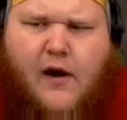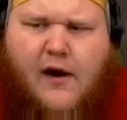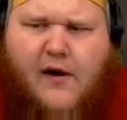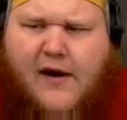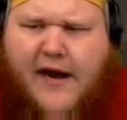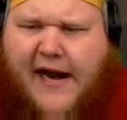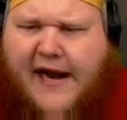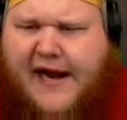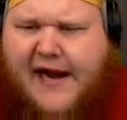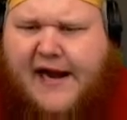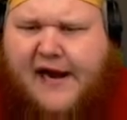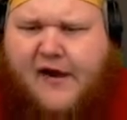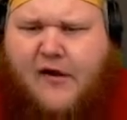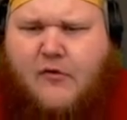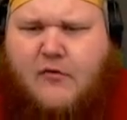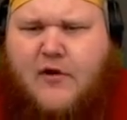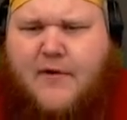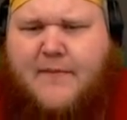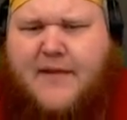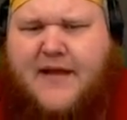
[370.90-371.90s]
Okay, I
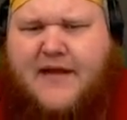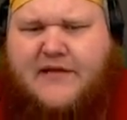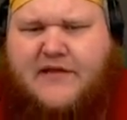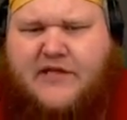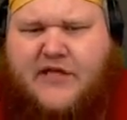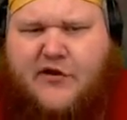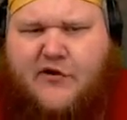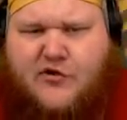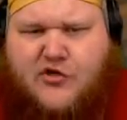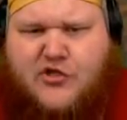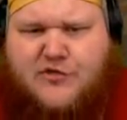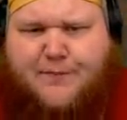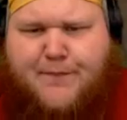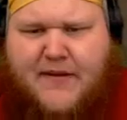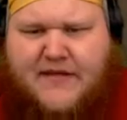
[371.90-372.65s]
don't wanna be a douche,